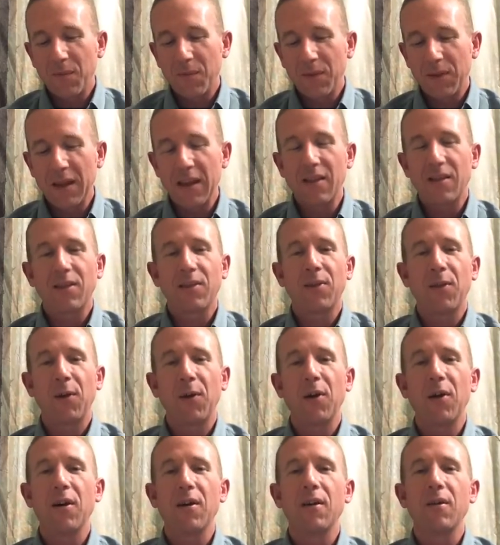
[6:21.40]
The
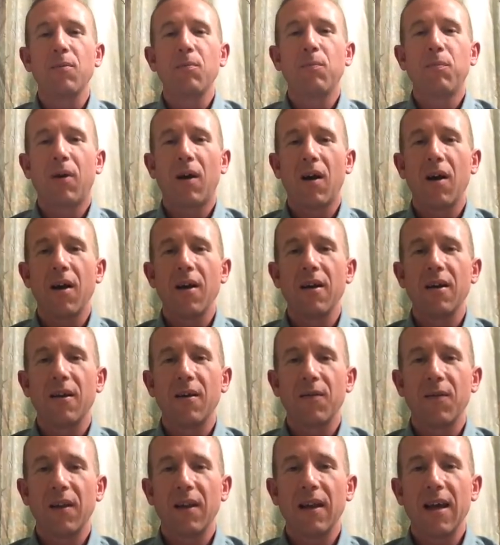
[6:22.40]
third part
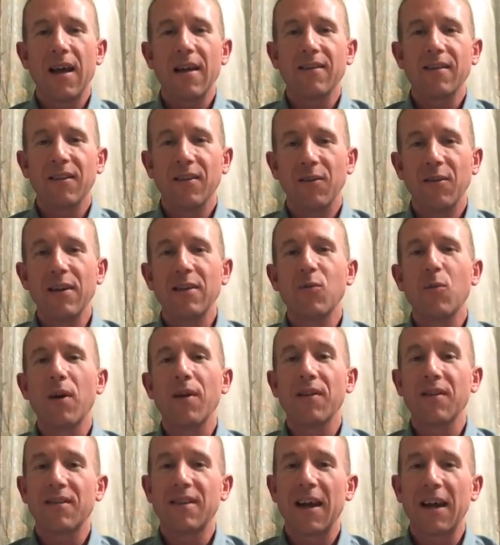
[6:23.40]
of the lesson, the reason
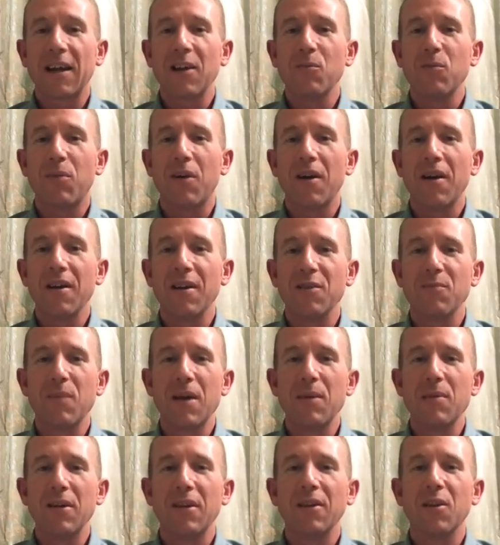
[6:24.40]
why the second part is
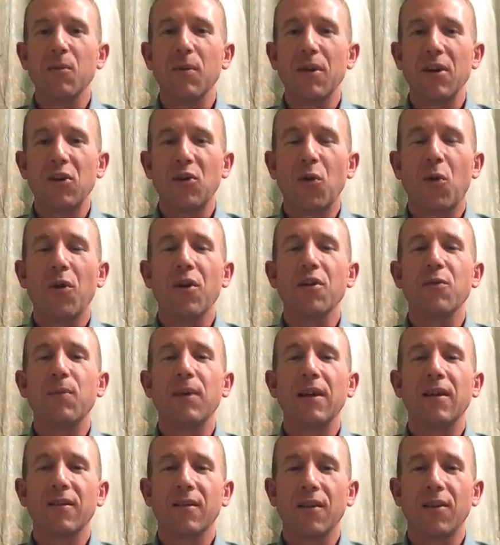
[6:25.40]
maybe a little bit short is
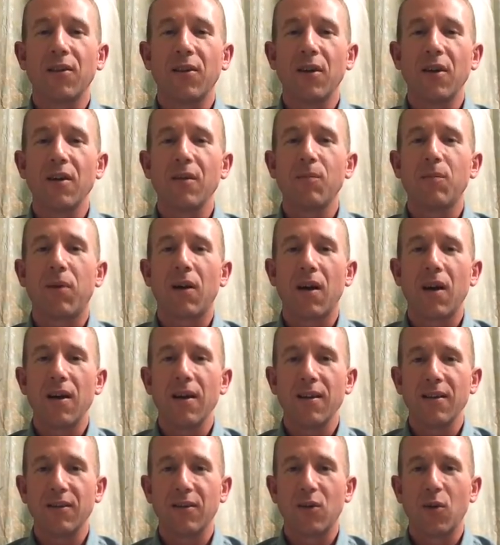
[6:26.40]
because the third part
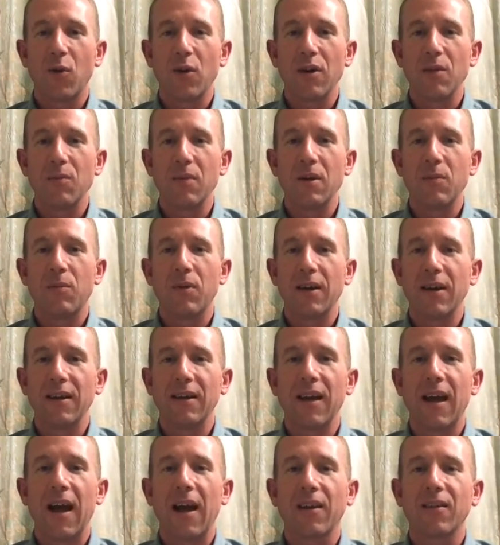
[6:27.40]
is going to be pretty
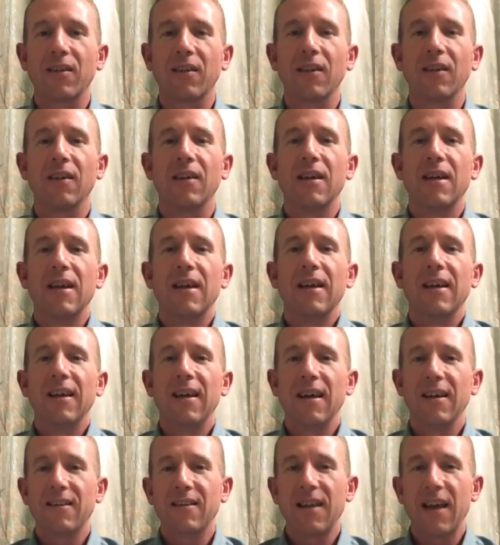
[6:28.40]
taxing.
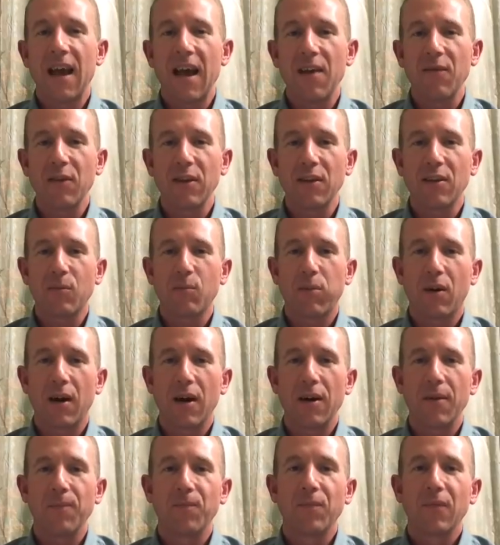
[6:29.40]
It's the heaviest
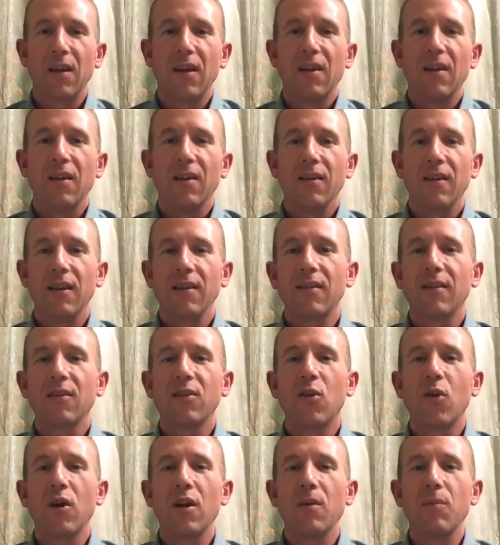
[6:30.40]
part. This is
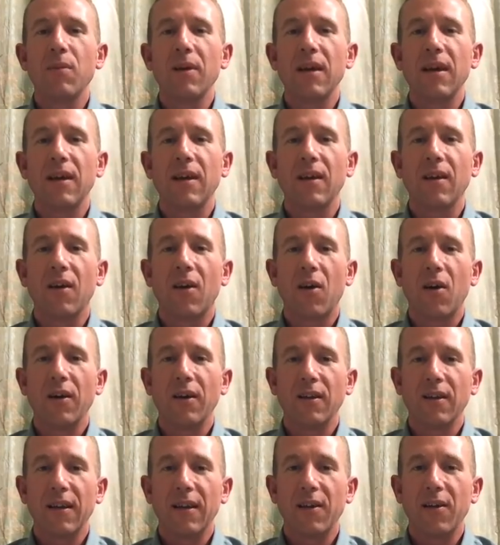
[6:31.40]
going to be
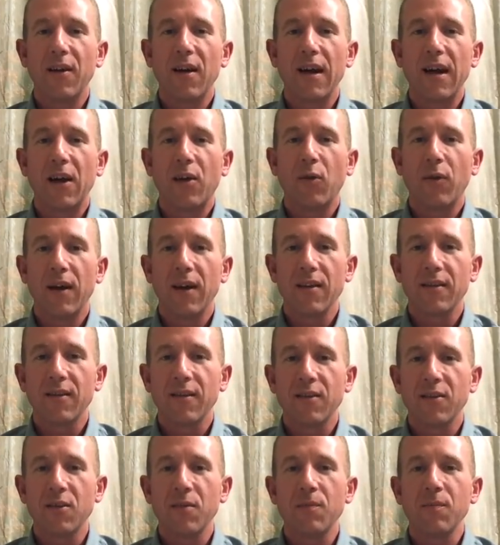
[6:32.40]
on literary
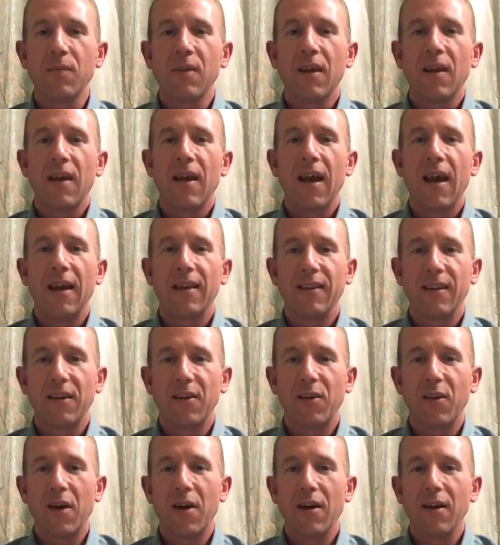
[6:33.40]
criticism and
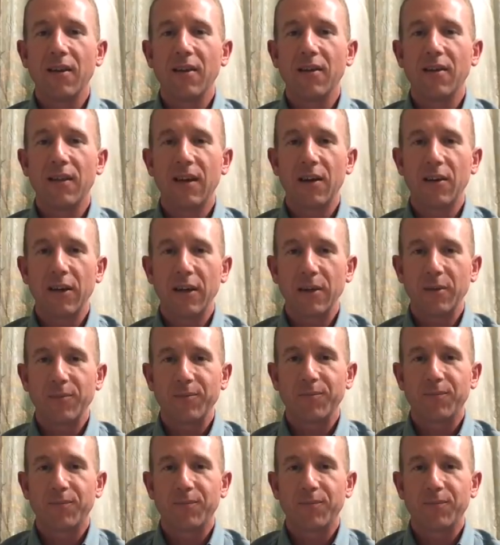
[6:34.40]
literary theory.